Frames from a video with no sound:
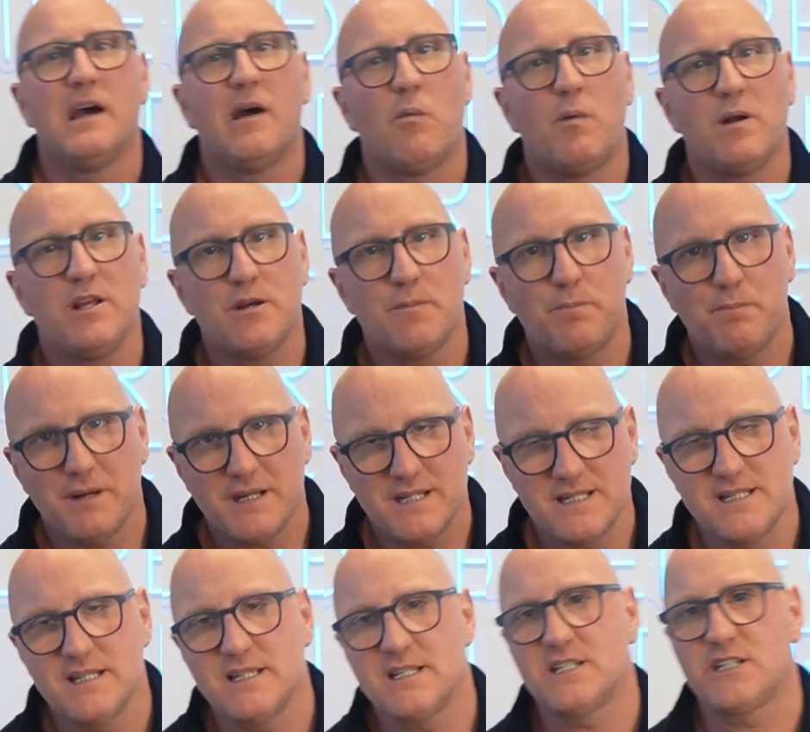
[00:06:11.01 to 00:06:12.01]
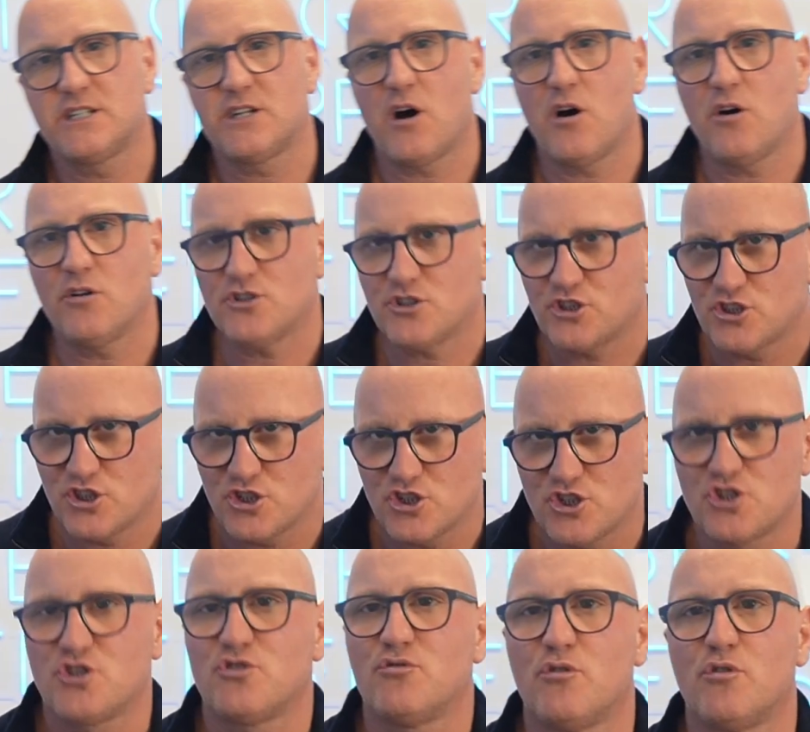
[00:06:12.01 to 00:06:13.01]
When your business starts to
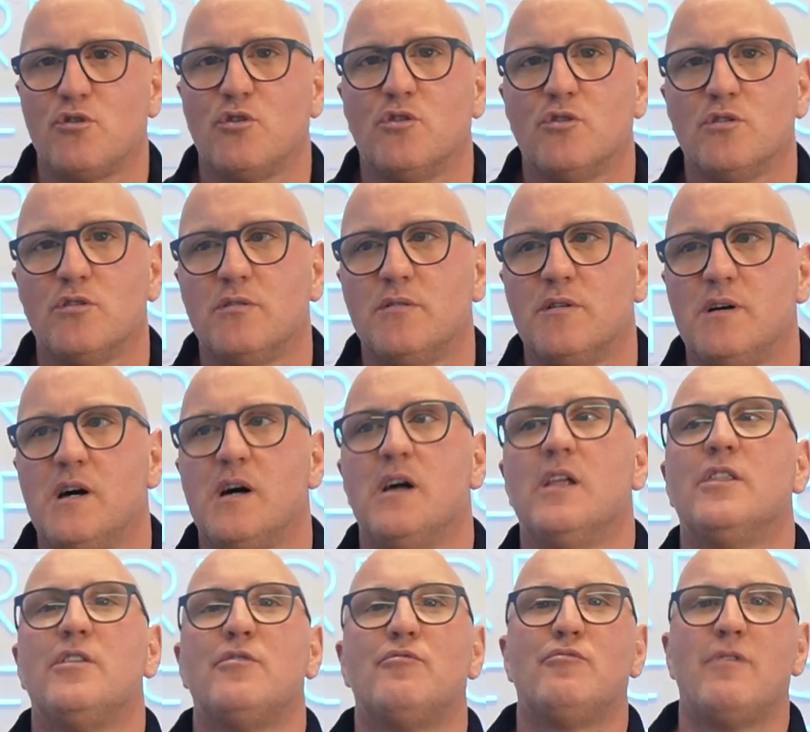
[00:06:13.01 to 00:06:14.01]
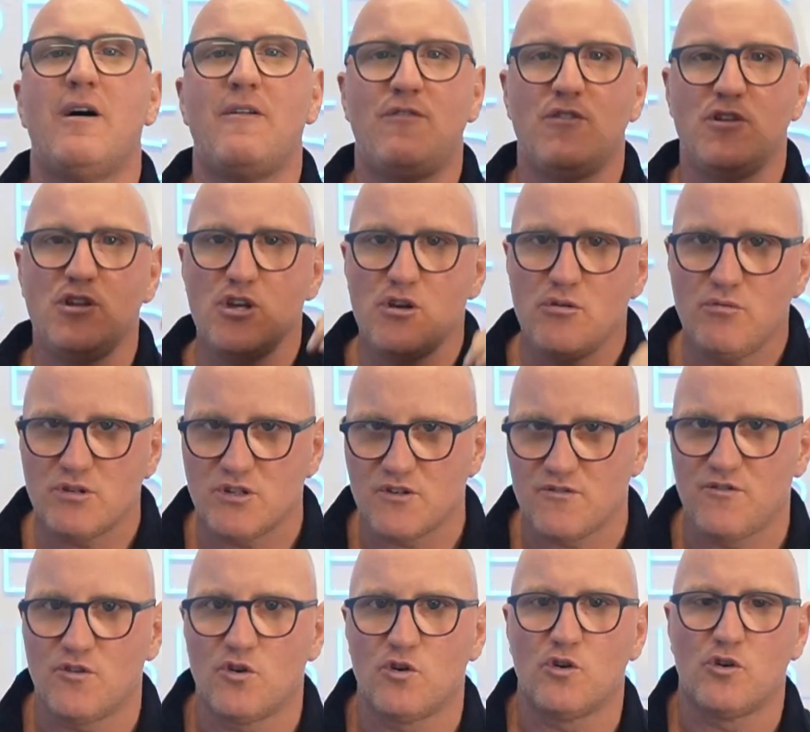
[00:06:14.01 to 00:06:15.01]
struggle, the revenues
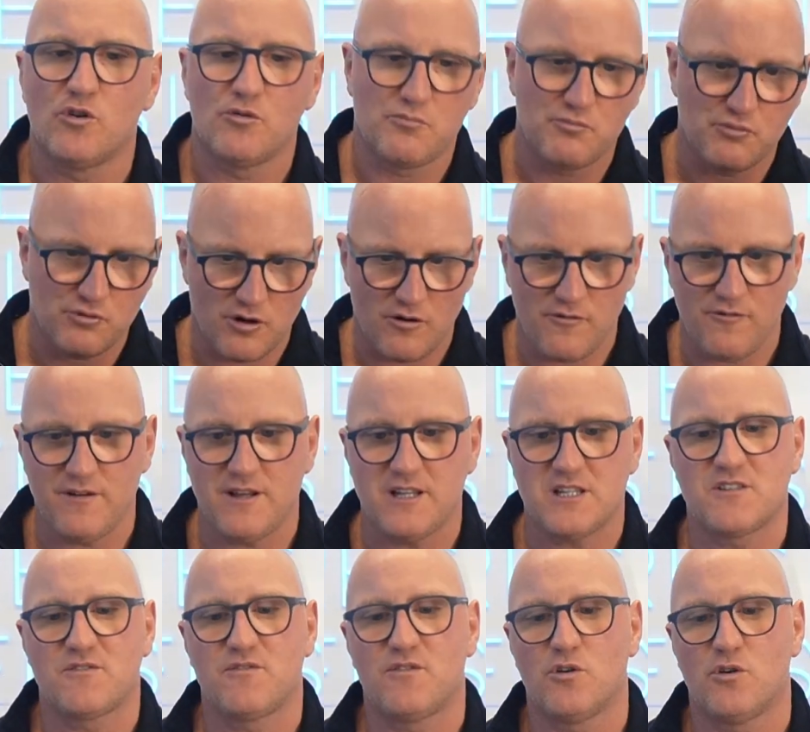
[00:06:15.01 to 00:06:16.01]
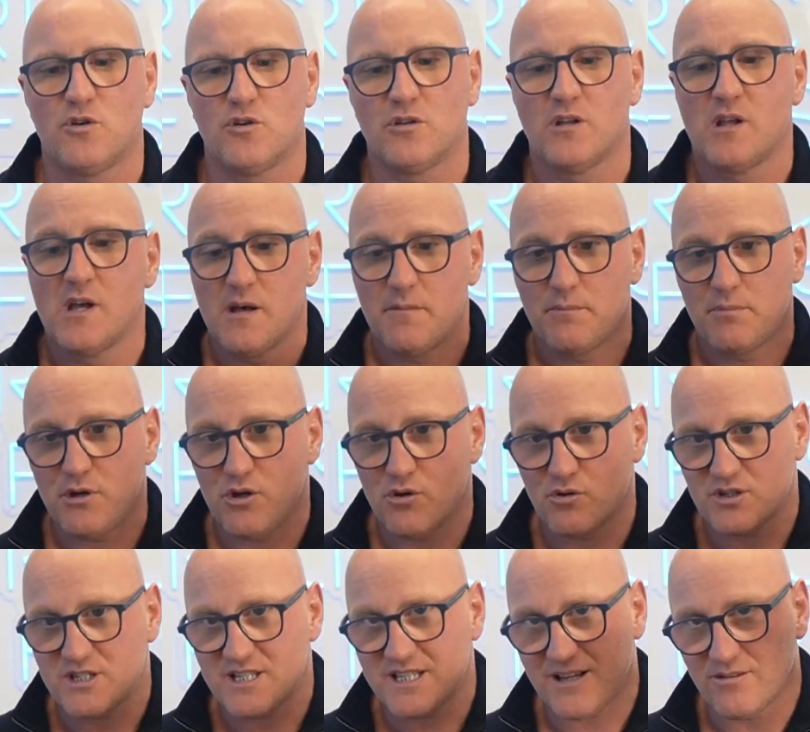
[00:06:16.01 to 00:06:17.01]
fall, profits fall, but you're
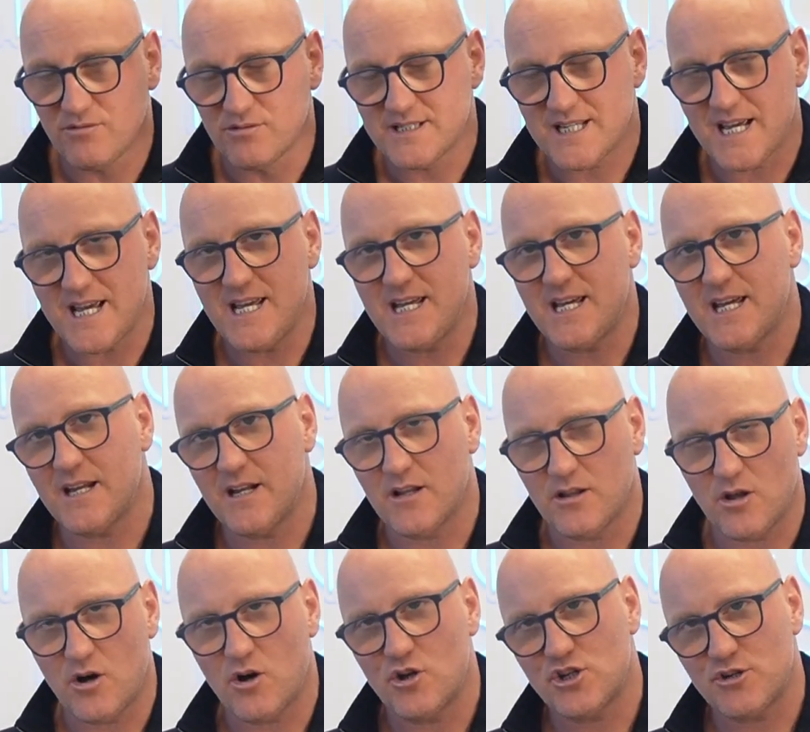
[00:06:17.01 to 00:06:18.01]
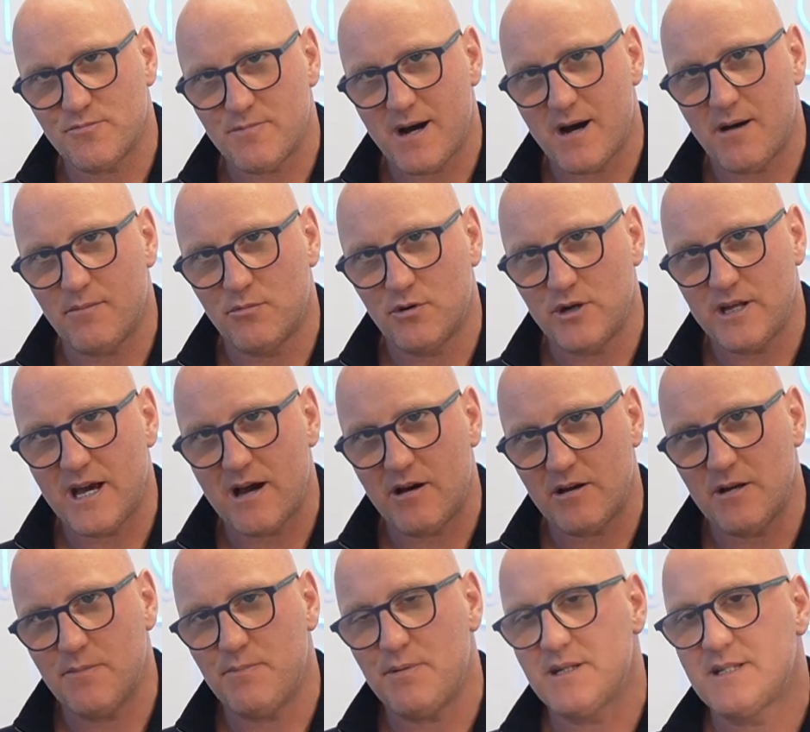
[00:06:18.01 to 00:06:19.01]
still taking a large amount of money out of
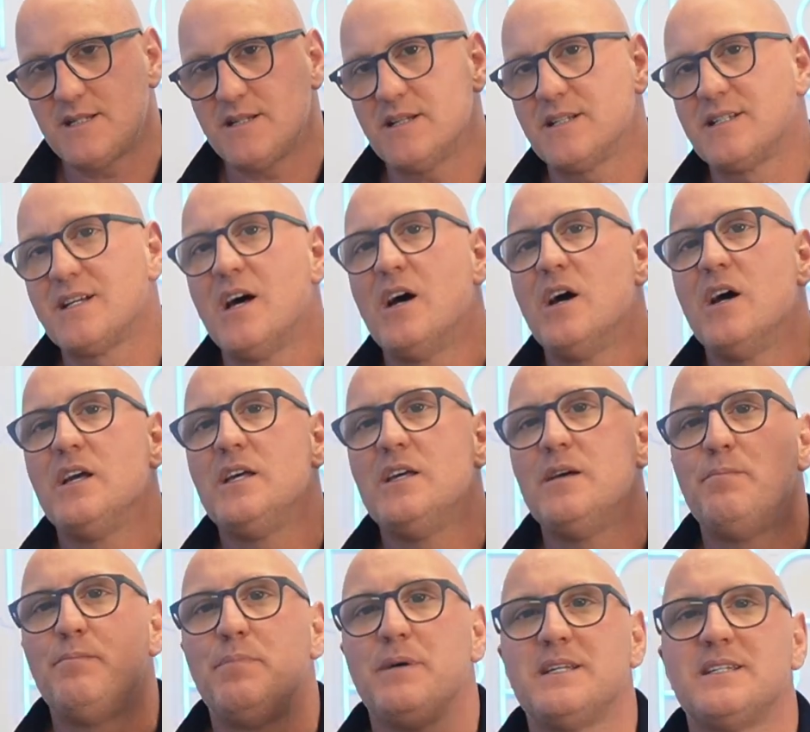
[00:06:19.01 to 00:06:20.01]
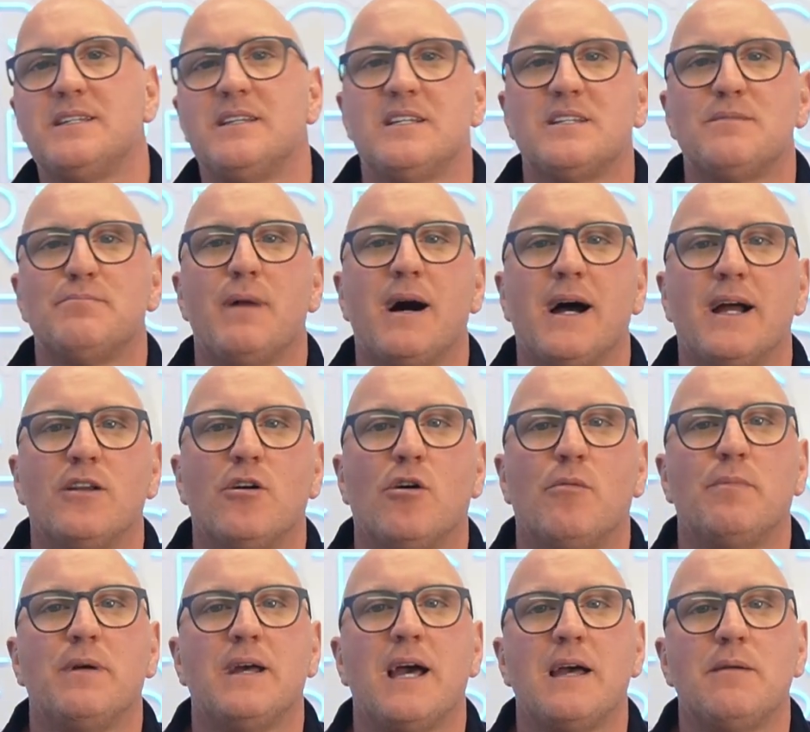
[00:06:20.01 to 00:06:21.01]
your business might
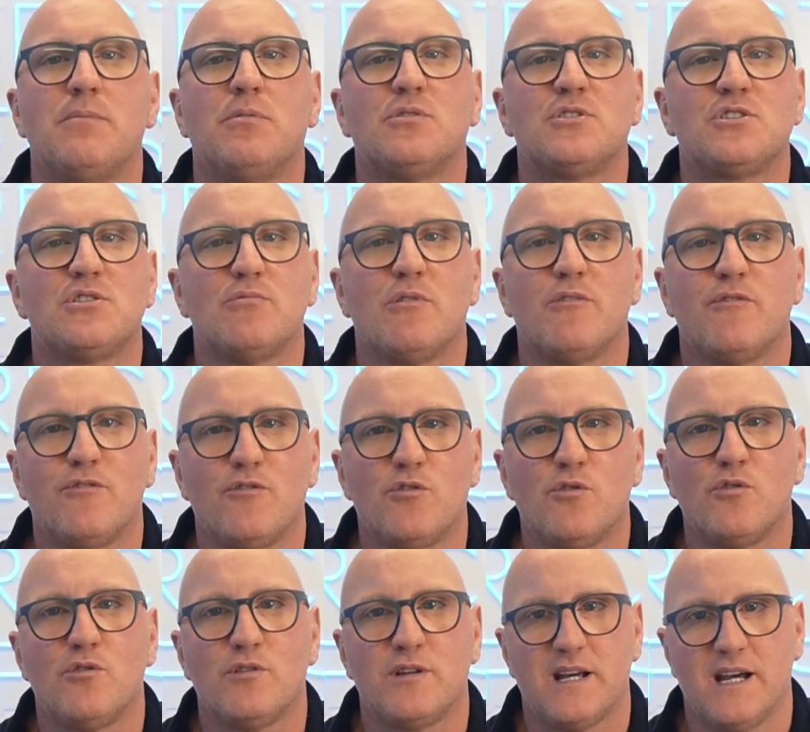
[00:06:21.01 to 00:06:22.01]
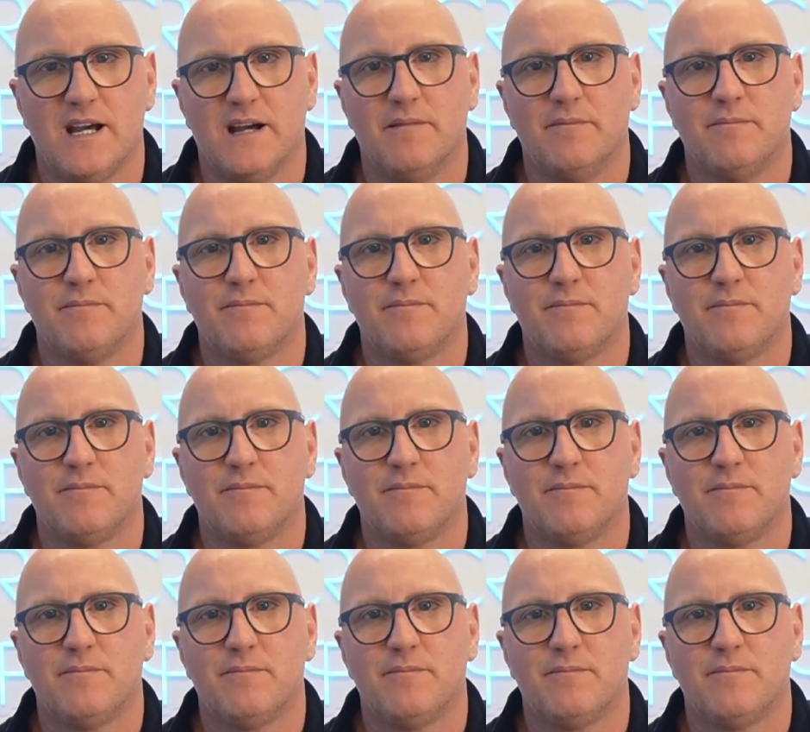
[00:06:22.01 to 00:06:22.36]
not be able to afford it.